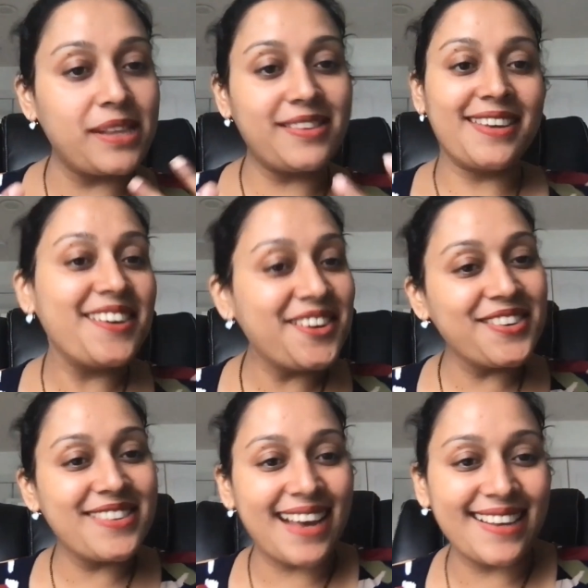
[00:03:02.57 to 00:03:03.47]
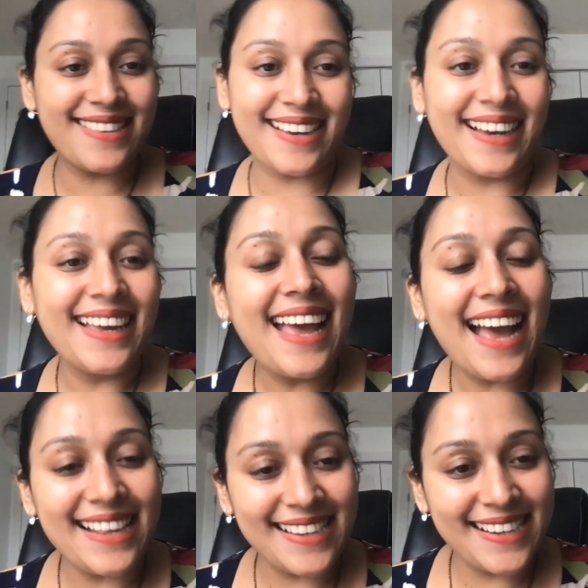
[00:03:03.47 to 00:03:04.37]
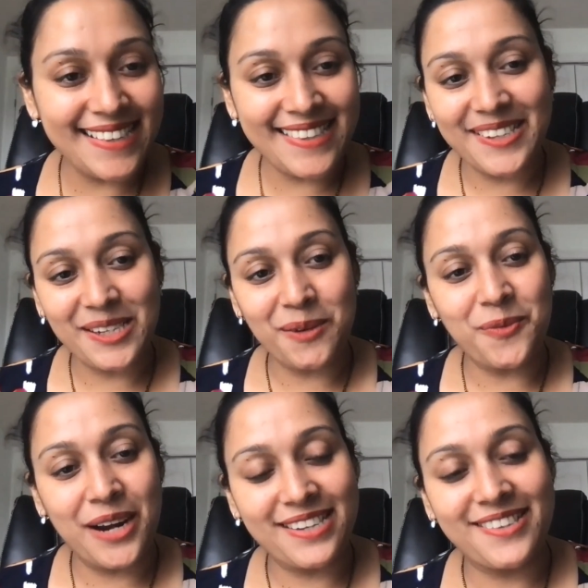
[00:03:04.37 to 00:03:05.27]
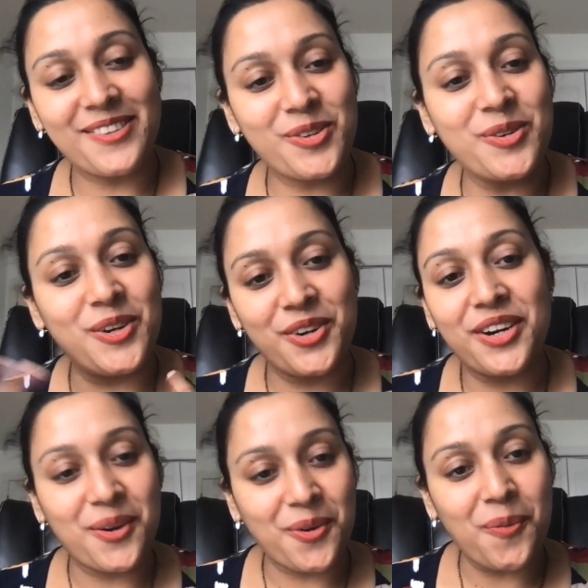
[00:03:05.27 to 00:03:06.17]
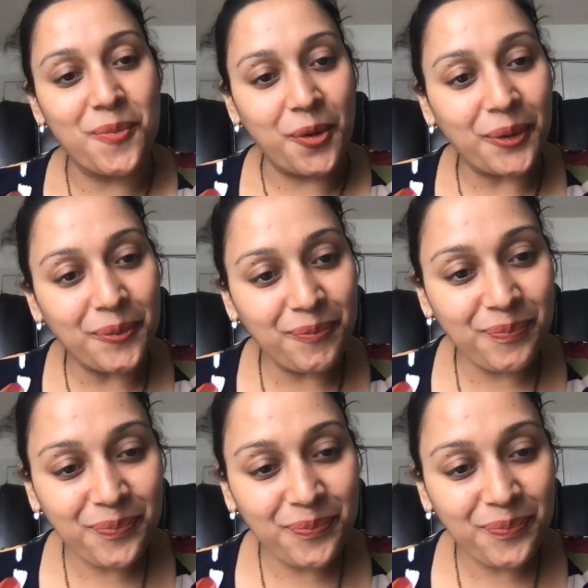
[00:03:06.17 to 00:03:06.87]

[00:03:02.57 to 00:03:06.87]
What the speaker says: amazing years as a consulting practice to learn and grow more.